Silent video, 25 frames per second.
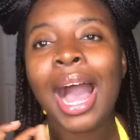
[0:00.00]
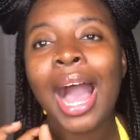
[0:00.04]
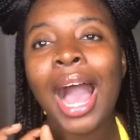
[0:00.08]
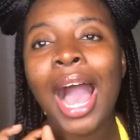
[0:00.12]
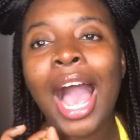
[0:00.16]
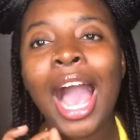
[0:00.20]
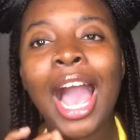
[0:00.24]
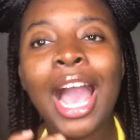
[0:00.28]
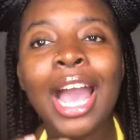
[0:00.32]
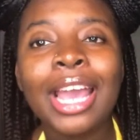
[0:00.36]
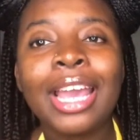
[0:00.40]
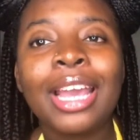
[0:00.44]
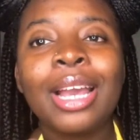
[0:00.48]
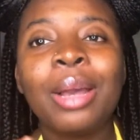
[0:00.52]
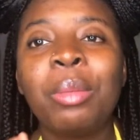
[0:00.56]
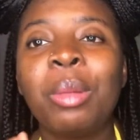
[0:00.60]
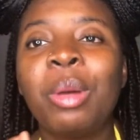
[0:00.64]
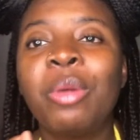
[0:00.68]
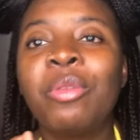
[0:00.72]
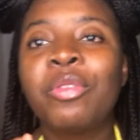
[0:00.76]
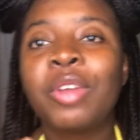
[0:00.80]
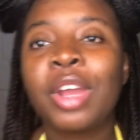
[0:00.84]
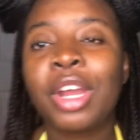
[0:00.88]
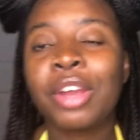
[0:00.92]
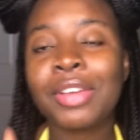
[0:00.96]
I am a
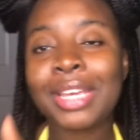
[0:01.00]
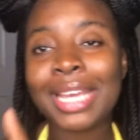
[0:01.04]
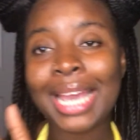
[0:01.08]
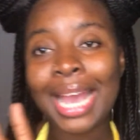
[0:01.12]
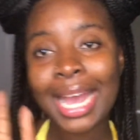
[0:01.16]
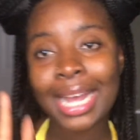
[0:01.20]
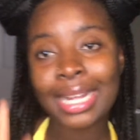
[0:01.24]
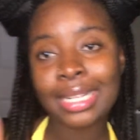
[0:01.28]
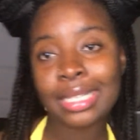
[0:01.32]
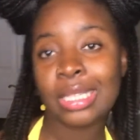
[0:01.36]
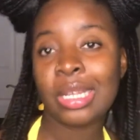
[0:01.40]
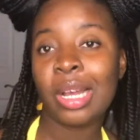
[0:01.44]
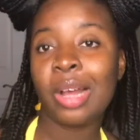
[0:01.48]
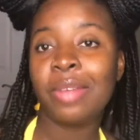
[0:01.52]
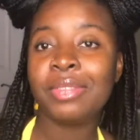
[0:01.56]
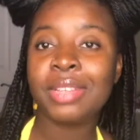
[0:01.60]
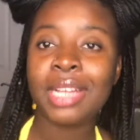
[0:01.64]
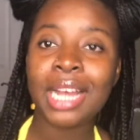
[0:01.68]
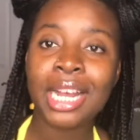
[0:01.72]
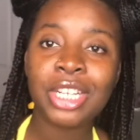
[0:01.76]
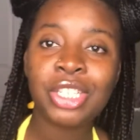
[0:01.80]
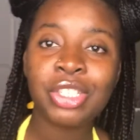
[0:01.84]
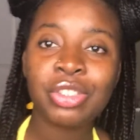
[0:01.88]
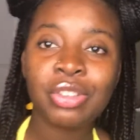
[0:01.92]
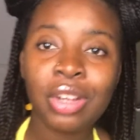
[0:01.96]
very hands-off
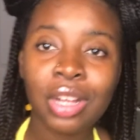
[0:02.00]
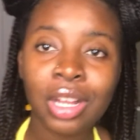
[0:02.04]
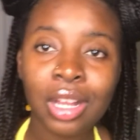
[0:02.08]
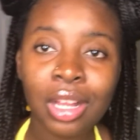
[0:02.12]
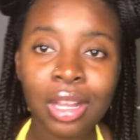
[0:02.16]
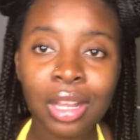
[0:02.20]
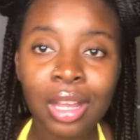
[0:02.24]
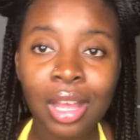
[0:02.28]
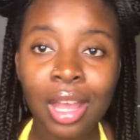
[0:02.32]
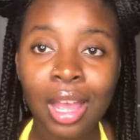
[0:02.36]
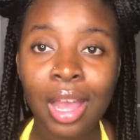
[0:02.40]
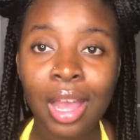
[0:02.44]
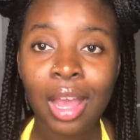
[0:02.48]
natural.